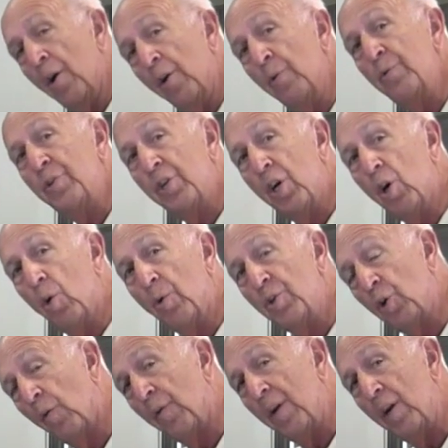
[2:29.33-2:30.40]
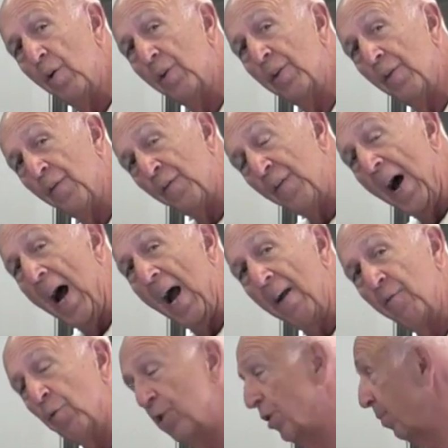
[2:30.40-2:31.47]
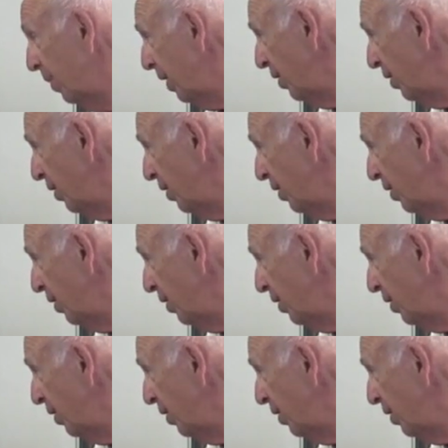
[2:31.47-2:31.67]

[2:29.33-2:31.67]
our new zero is over here at the 5, which